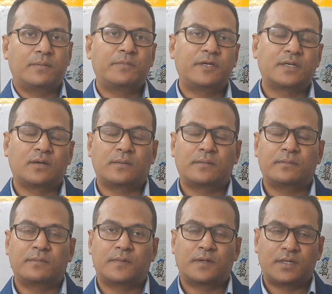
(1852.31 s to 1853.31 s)
beta
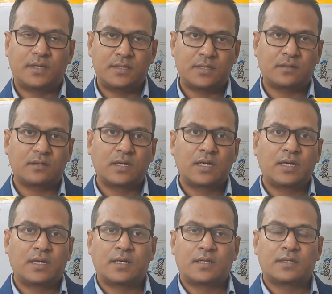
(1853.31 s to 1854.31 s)
region,
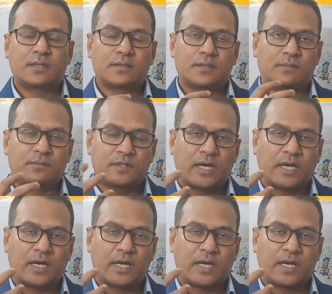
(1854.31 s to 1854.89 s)
some